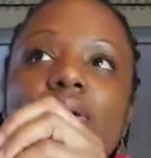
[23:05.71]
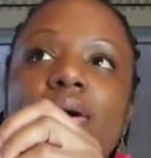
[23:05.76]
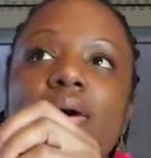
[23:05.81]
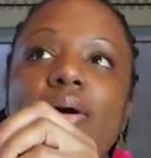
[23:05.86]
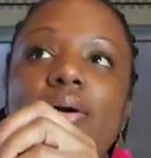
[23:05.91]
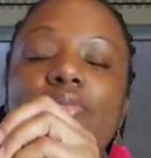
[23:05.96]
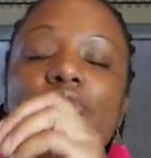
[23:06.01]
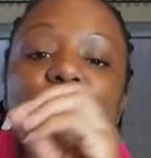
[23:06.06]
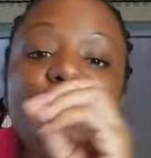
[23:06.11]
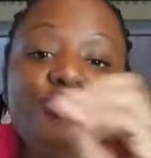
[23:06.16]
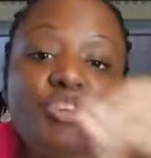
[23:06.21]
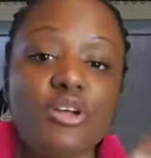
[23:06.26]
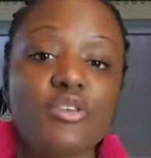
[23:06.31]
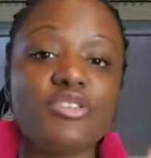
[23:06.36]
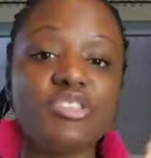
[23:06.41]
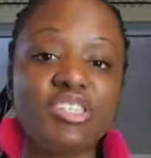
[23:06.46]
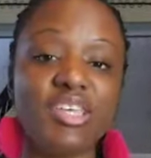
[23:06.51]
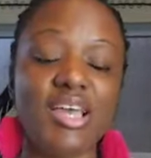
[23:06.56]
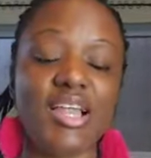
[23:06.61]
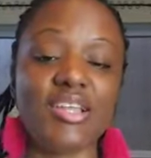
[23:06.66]
Uh, the
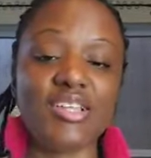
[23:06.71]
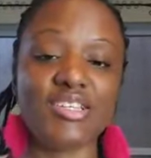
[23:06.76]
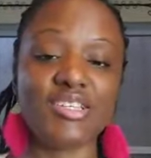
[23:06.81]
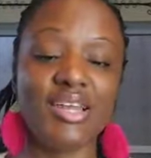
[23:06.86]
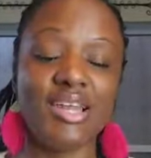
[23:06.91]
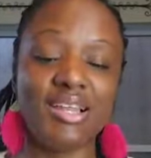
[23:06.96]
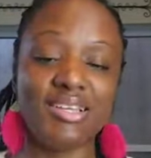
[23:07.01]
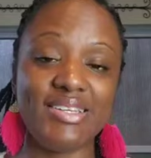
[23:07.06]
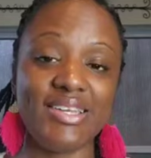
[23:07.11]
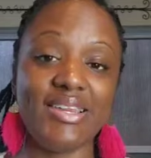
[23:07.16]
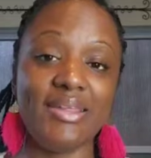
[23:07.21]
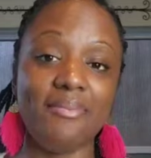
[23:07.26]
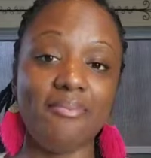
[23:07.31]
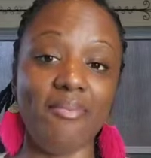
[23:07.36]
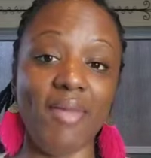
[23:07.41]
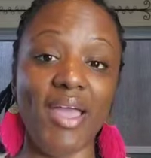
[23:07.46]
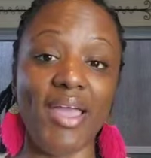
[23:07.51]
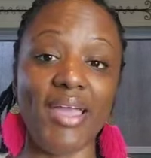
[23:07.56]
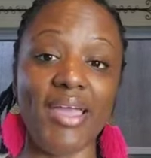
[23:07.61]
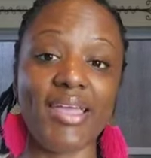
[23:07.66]
journal challenge that I did
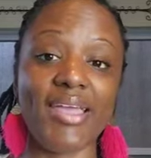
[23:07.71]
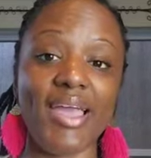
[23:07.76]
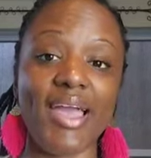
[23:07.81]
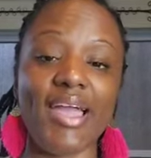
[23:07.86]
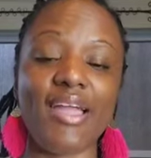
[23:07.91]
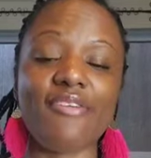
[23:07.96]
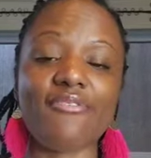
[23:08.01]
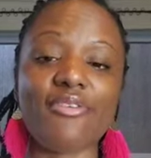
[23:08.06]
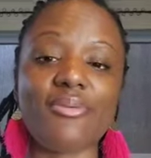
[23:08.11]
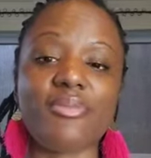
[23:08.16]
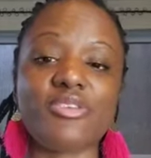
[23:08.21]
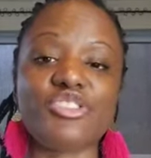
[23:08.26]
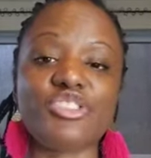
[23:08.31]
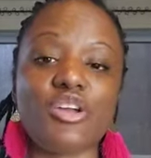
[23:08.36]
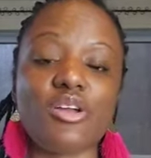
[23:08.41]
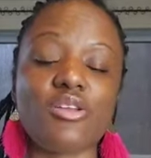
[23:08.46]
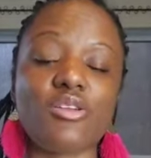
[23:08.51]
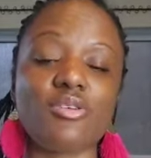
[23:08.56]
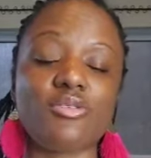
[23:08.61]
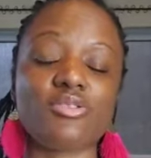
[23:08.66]
in May came from a
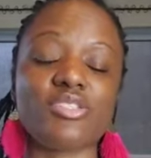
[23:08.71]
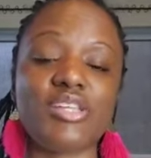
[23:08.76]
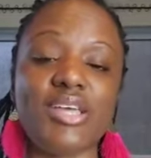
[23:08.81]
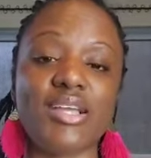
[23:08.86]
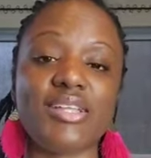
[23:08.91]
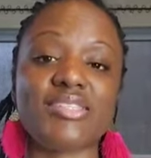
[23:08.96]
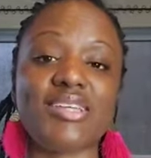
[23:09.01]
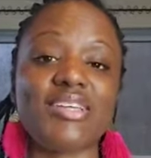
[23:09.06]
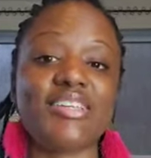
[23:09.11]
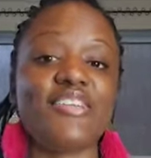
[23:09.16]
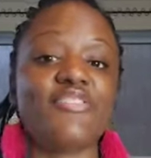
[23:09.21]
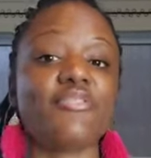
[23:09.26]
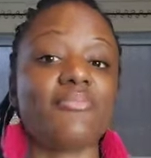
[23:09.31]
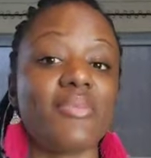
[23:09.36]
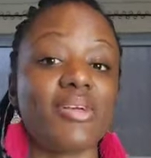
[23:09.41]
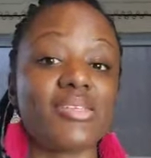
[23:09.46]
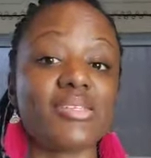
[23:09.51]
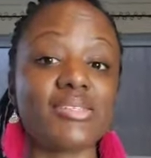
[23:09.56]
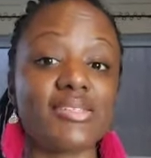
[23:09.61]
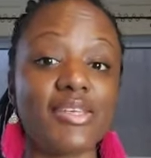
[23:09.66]
journal challenge I did for
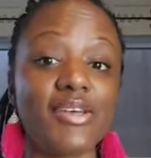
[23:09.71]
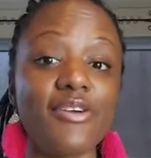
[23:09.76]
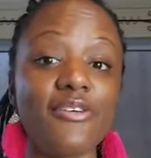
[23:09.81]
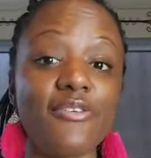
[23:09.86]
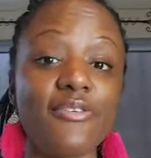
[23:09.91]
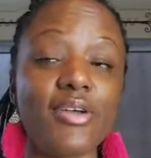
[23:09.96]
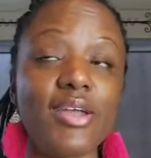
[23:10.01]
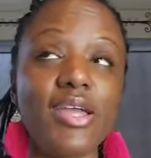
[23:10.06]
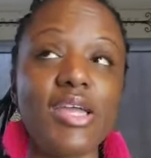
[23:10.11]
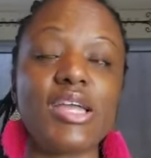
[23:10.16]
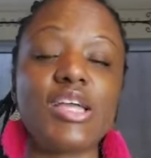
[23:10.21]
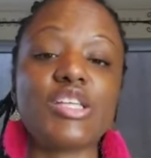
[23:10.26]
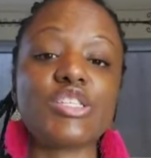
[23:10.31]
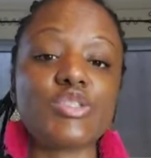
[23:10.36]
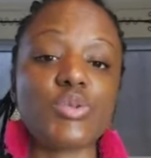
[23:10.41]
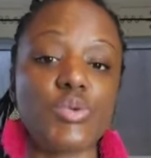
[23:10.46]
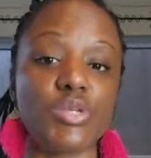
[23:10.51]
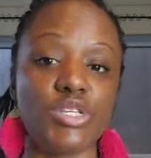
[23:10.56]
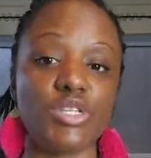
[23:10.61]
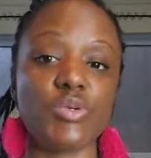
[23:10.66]
myself in
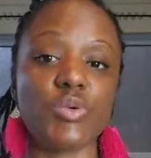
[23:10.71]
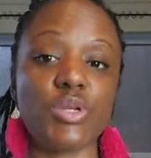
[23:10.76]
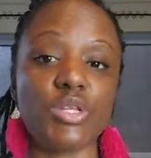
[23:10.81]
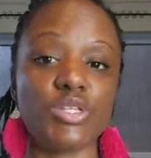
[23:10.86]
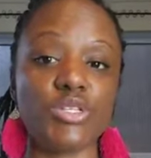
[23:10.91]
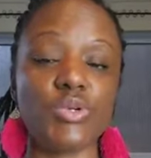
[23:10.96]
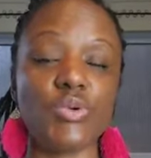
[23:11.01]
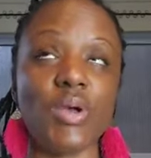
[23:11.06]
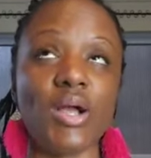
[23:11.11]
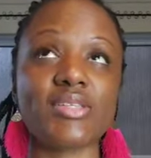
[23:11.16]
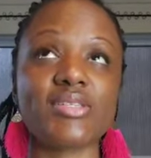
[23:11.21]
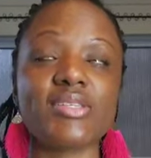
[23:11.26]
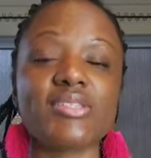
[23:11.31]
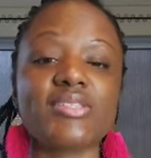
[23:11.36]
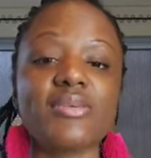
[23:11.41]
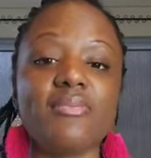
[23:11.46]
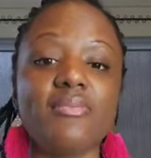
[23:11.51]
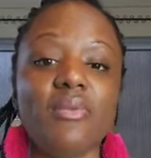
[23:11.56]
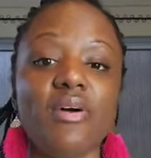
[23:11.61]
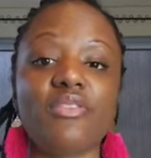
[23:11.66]
2022. I took
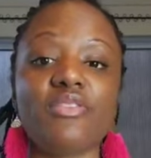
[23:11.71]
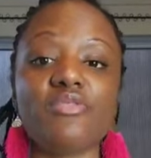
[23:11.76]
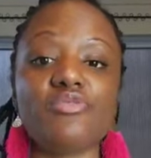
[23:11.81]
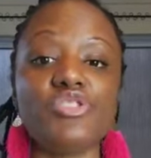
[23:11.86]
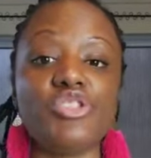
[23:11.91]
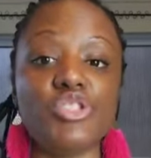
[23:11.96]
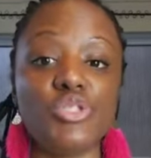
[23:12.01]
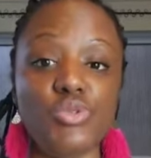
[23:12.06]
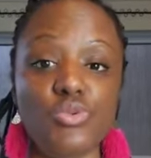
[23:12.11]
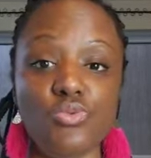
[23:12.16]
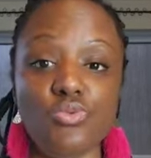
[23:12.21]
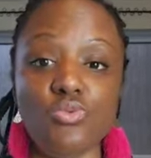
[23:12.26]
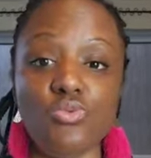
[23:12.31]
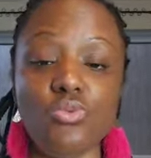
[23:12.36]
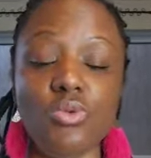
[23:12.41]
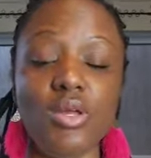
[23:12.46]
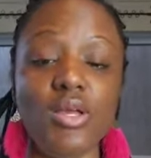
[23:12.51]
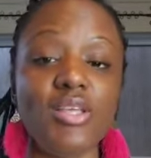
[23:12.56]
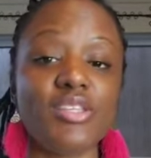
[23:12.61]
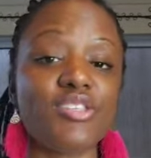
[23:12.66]
the month of
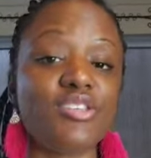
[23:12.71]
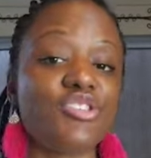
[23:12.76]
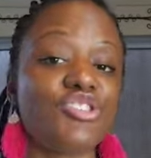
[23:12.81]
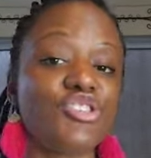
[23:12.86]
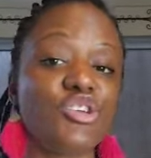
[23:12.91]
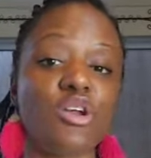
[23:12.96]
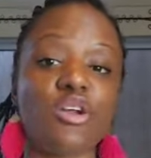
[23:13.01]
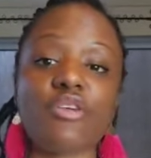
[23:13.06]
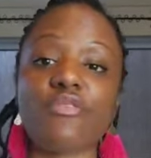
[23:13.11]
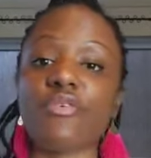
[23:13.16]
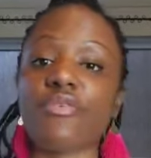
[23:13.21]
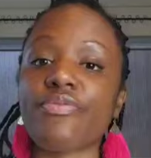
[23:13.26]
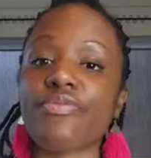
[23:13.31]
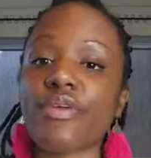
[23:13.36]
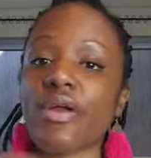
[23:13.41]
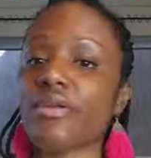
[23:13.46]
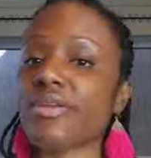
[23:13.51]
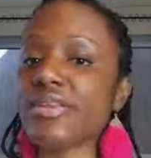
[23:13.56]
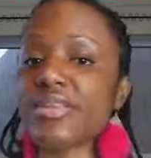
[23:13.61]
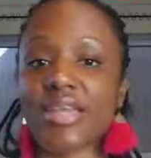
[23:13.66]
June to journal for
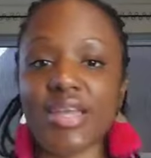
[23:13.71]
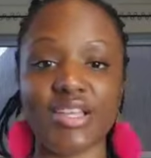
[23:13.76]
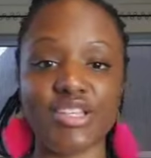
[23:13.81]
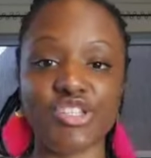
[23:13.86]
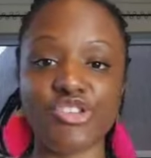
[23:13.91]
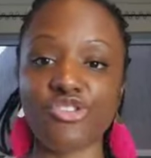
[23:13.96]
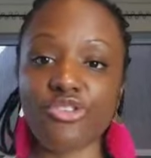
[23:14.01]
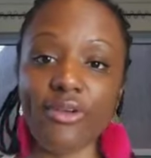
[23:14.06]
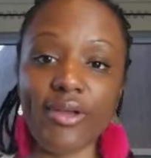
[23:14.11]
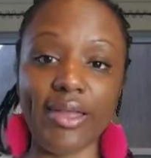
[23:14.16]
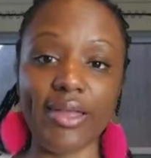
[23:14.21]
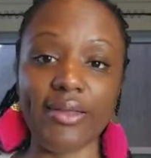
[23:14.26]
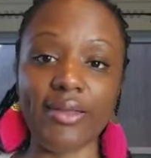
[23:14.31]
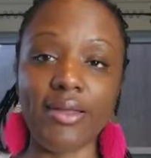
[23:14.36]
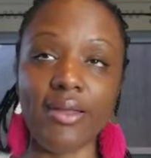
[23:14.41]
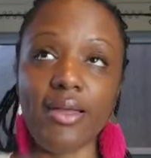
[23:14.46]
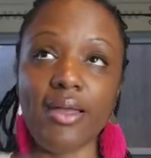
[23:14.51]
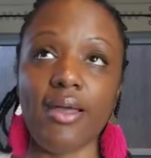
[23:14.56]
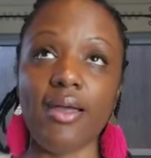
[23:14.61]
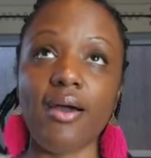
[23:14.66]
30 days straight
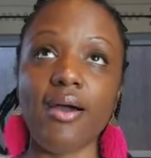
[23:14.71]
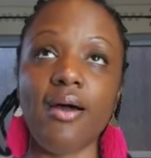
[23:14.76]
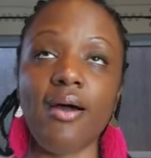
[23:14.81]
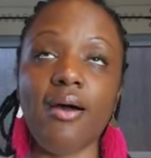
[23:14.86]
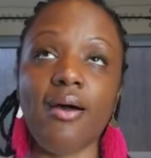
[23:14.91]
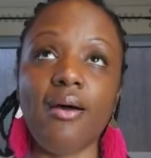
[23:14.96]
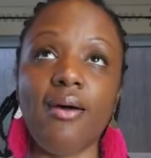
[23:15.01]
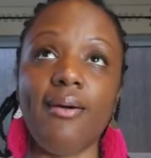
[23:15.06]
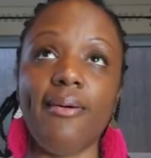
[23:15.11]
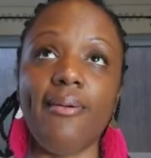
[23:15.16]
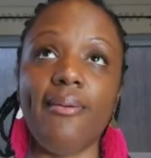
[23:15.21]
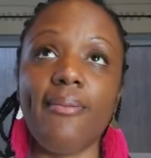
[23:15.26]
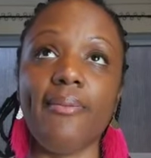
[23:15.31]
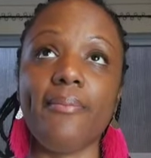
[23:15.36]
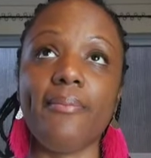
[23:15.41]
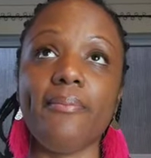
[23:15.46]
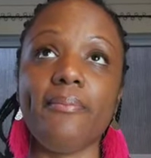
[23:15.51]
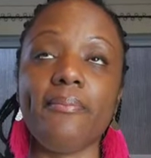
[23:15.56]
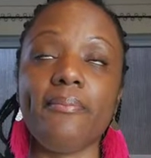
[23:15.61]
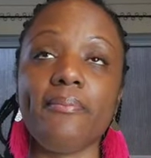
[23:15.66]

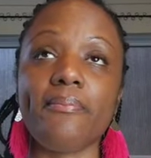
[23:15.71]
um,